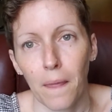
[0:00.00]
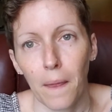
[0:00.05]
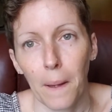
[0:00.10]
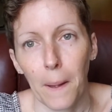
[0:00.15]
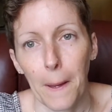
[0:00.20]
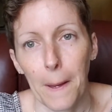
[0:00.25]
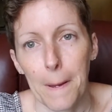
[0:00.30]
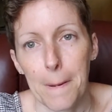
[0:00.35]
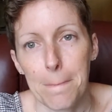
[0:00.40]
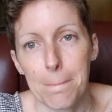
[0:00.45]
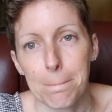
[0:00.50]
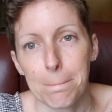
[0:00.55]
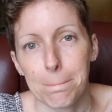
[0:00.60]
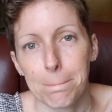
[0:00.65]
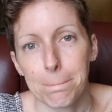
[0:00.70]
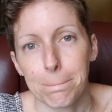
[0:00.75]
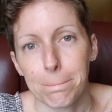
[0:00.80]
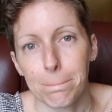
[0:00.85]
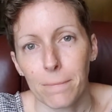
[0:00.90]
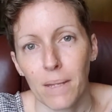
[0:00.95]

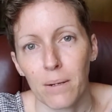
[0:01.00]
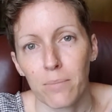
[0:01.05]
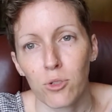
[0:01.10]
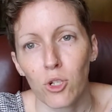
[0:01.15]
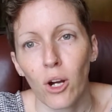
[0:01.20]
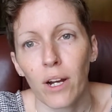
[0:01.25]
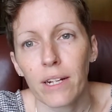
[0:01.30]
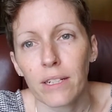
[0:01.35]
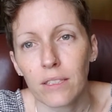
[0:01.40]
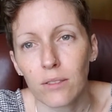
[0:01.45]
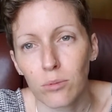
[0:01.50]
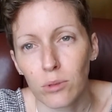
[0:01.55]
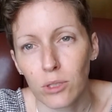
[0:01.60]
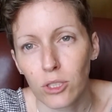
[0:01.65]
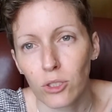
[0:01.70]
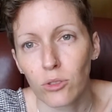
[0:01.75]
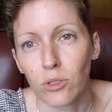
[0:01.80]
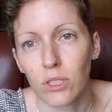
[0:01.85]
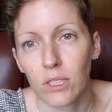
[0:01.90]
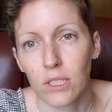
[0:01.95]
Um, I'm trying to
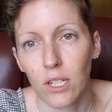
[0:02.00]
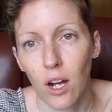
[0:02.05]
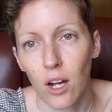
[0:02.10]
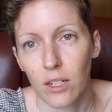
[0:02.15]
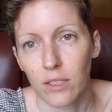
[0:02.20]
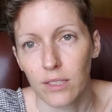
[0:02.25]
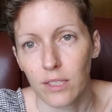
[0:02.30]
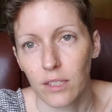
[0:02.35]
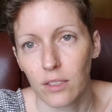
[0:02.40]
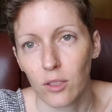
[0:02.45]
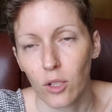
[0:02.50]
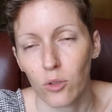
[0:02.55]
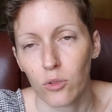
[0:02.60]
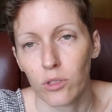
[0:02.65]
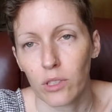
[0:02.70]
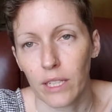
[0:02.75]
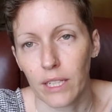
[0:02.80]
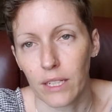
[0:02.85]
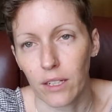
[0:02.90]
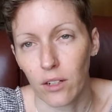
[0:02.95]
reduce the toxic
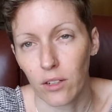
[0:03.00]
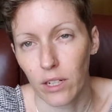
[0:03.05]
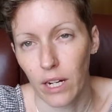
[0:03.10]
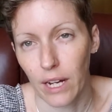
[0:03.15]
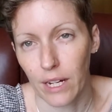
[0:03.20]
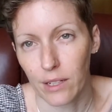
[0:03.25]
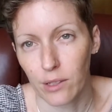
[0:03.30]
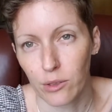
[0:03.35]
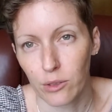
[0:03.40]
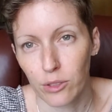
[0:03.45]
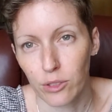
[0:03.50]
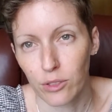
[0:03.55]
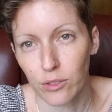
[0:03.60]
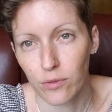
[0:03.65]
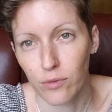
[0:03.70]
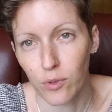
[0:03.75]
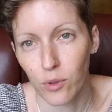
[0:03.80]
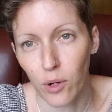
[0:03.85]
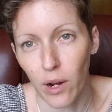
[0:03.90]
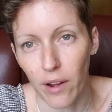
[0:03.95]
load in our house
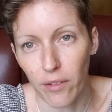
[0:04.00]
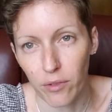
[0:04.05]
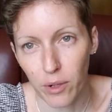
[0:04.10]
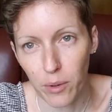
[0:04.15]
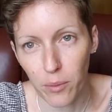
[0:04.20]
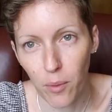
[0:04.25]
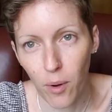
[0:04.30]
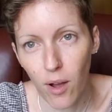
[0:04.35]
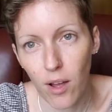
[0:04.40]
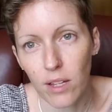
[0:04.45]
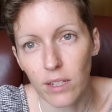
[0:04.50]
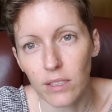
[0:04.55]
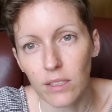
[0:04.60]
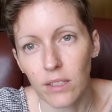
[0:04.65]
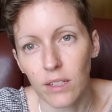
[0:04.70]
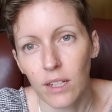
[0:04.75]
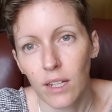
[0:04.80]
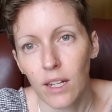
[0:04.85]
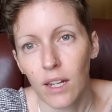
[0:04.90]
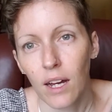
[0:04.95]
for
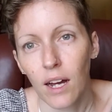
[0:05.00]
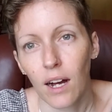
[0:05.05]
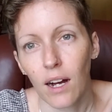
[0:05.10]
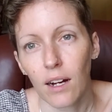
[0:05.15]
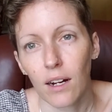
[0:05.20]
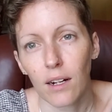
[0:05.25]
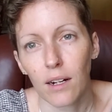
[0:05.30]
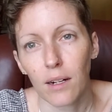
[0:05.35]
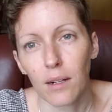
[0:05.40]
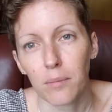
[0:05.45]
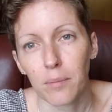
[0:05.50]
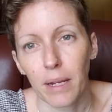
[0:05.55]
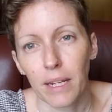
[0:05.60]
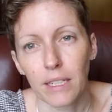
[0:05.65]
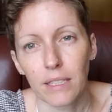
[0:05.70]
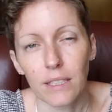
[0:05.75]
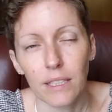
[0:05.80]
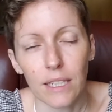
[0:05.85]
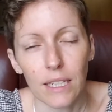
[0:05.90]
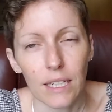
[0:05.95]
everyone. Uh,
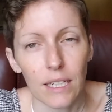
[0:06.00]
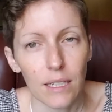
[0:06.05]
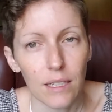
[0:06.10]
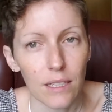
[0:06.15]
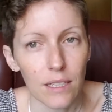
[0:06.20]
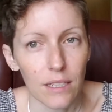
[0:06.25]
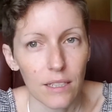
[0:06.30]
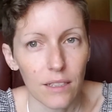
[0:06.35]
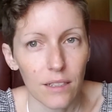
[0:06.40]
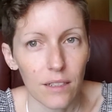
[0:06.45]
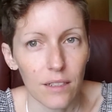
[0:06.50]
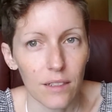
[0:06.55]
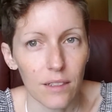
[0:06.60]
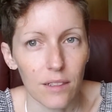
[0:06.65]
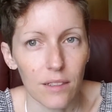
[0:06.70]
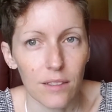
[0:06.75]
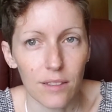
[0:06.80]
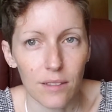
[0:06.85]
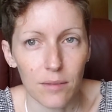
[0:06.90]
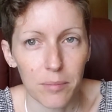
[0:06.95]
mainly,
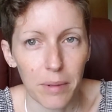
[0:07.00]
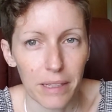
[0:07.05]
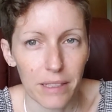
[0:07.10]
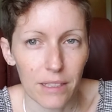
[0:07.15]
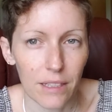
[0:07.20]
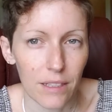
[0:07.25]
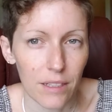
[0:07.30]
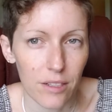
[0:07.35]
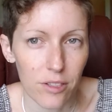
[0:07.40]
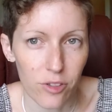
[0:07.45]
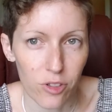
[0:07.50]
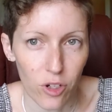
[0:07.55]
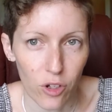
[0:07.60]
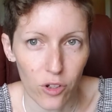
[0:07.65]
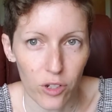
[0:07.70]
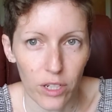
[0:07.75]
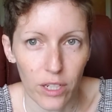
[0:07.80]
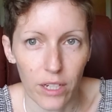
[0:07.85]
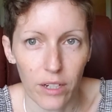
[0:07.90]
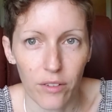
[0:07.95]
mainly this
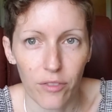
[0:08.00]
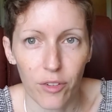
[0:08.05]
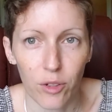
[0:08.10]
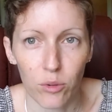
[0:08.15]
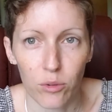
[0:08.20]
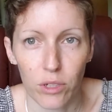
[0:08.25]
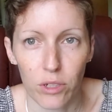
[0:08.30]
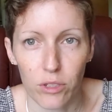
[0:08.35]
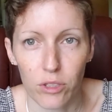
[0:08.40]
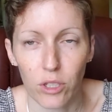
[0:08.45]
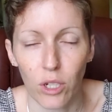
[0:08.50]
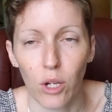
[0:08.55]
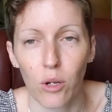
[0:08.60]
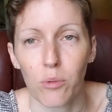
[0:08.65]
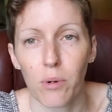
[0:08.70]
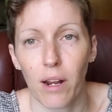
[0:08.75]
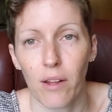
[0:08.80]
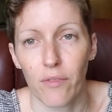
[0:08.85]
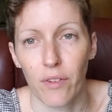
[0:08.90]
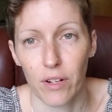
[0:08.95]
started a few years ago
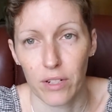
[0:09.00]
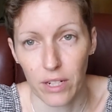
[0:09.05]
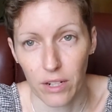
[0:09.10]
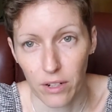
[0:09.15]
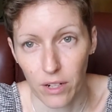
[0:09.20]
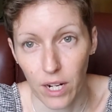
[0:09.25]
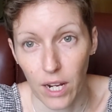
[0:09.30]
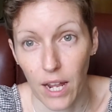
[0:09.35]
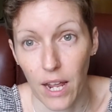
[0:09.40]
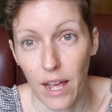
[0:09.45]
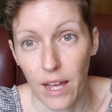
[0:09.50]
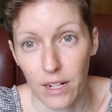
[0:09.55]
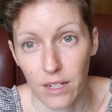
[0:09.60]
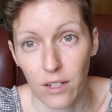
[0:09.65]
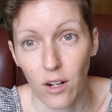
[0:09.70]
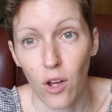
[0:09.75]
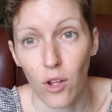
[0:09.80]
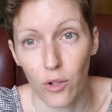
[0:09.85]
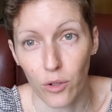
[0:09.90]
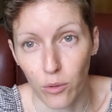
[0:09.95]
when I found out that I had
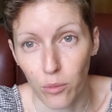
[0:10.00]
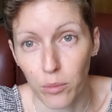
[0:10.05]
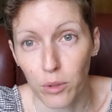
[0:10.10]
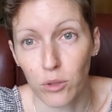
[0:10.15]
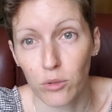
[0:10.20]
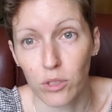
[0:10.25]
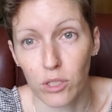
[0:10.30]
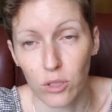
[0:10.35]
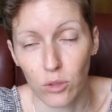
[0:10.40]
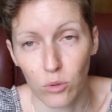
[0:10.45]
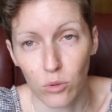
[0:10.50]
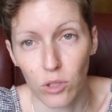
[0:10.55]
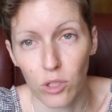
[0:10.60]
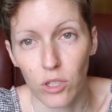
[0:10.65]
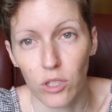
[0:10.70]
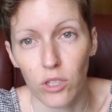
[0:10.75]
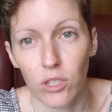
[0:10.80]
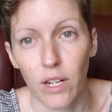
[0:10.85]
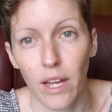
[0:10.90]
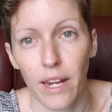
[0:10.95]
an autoimmune
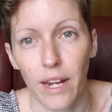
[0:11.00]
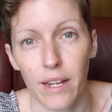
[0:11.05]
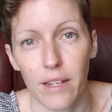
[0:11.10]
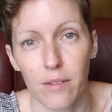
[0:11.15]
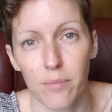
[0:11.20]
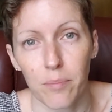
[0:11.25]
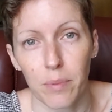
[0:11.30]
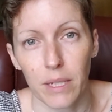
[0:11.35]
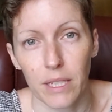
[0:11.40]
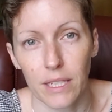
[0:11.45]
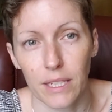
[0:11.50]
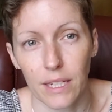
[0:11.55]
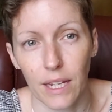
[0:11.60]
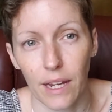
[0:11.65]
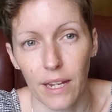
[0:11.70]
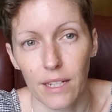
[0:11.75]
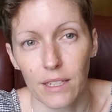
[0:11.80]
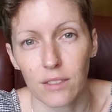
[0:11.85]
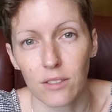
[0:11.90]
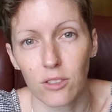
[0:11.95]
disorder, and I
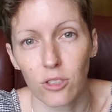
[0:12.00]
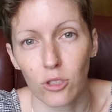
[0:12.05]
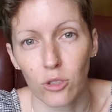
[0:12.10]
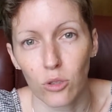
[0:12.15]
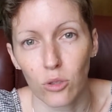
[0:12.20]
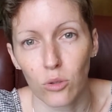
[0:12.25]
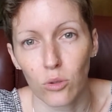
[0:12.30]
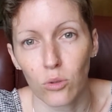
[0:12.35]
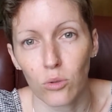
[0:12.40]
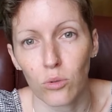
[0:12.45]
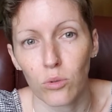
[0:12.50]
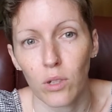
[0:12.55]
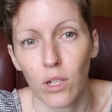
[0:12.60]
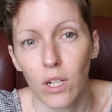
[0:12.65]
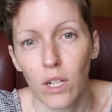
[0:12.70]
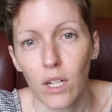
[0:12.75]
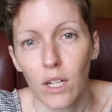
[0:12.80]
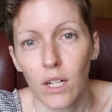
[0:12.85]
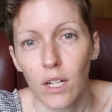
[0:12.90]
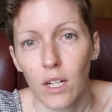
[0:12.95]
began to
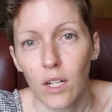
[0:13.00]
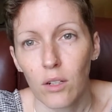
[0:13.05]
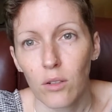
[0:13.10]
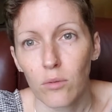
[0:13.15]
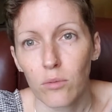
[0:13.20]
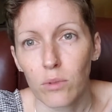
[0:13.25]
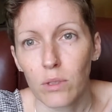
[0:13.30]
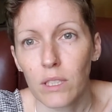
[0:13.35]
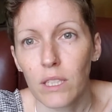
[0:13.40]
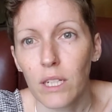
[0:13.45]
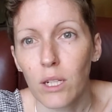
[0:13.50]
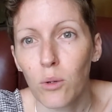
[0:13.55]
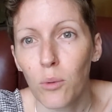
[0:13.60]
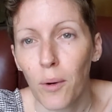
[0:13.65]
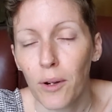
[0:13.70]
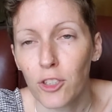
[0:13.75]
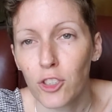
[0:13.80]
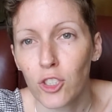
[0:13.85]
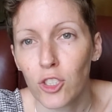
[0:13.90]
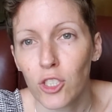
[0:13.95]
really
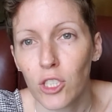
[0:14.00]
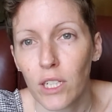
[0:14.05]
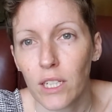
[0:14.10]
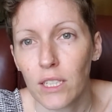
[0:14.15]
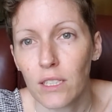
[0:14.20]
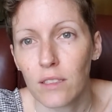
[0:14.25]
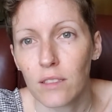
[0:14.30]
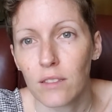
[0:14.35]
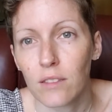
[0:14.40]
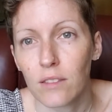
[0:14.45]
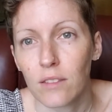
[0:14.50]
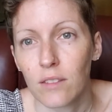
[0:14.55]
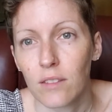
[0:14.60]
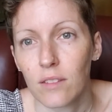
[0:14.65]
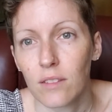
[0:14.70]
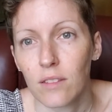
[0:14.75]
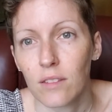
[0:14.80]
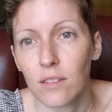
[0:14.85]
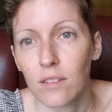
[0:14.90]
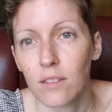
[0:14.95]
question
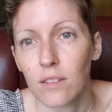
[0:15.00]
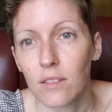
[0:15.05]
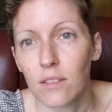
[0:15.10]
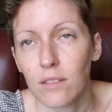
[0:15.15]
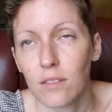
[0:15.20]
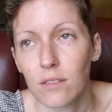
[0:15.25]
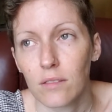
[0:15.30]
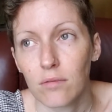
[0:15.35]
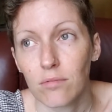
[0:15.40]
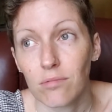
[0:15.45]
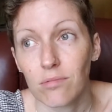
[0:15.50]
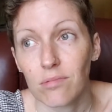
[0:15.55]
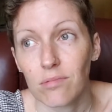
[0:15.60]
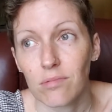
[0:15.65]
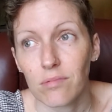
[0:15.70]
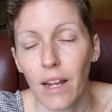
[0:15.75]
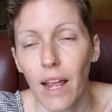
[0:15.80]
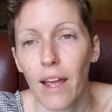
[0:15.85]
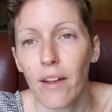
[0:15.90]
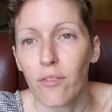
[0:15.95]

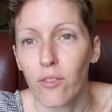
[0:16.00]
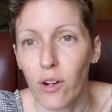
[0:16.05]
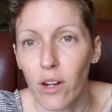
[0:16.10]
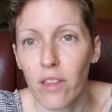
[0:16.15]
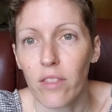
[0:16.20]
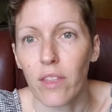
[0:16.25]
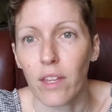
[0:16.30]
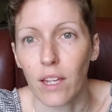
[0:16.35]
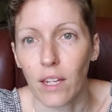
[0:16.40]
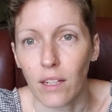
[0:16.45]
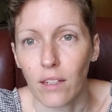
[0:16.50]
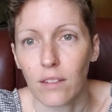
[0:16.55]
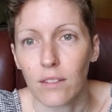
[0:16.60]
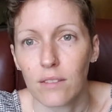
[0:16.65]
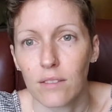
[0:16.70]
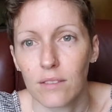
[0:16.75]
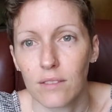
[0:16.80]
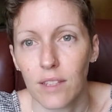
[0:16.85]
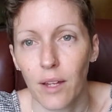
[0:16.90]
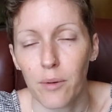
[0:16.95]
everything
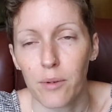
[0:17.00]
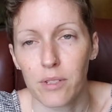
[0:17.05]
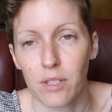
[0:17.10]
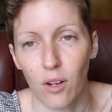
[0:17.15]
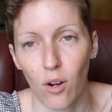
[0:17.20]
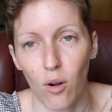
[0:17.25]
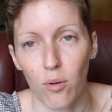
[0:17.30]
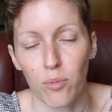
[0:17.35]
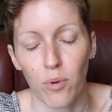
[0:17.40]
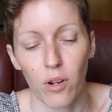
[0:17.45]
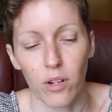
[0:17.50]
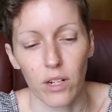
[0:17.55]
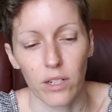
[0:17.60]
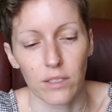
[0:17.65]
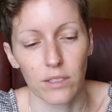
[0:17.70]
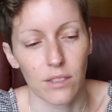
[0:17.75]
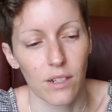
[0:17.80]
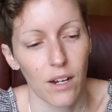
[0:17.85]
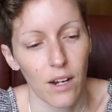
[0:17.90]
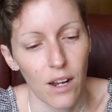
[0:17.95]
that was in our
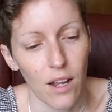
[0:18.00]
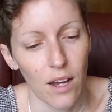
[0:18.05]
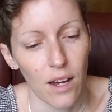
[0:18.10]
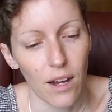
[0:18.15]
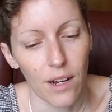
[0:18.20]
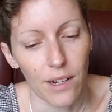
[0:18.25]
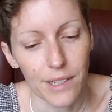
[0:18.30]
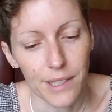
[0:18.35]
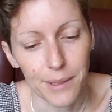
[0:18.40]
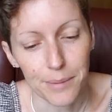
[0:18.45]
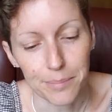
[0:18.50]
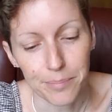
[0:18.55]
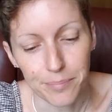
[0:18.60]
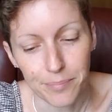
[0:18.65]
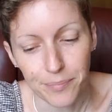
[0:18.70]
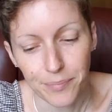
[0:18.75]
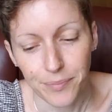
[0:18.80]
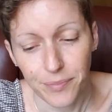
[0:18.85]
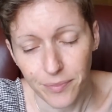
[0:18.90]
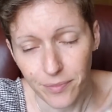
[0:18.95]
products. Um,
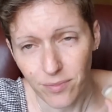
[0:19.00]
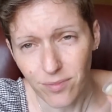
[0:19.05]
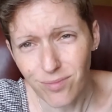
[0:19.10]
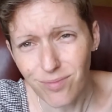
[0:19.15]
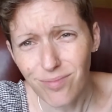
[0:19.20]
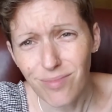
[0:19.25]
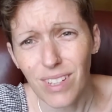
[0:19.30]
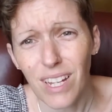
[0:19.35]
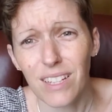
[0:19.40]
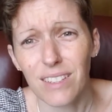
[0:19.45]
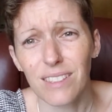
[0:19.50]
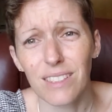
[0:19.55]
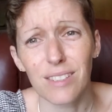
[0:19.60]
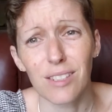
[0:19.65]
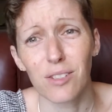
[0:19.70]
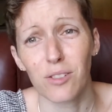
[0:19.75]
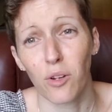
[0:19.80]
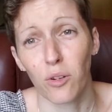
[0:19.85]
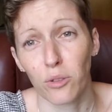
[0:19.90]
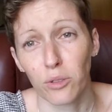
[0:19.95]
this
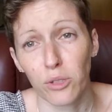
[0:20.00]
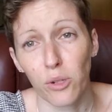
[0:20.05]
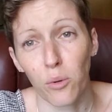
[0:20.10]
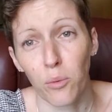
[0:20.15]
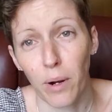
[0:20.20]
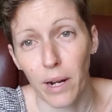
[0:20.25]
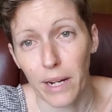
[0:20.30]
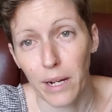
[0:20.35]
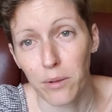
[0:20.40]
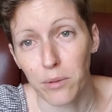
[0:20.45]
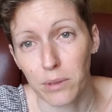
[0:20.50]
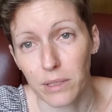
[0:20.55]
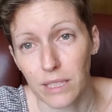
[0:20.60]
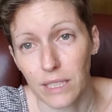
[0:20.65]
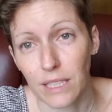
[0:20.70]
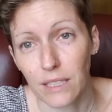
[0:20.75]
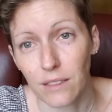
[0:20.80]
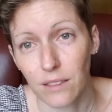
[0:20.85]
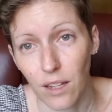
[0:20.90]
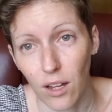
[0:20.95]
is also why I
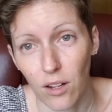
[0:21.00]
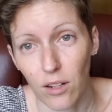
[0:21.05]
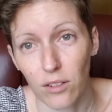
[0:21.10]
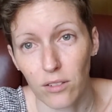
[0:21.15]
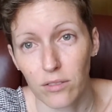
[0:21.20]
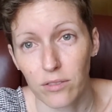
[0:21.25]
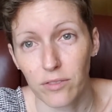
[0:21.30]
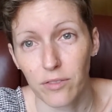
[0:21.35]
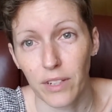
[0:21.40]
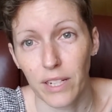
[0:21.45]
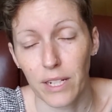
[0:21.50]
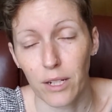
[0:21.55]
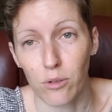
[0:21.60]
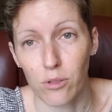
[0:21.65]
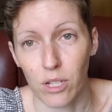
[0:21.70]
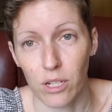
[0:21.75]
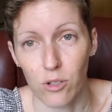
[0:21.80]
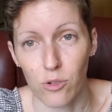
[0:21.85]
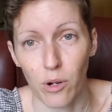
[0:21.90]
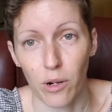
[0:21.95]
really love
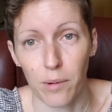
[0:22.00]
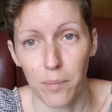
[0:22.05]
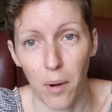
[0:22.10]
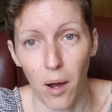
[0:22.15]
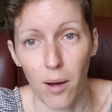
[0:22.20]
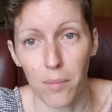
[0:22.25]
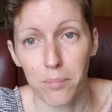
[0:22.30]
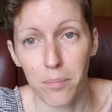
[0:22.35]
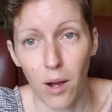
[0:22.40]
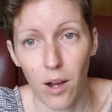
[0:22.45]
ecocentric mom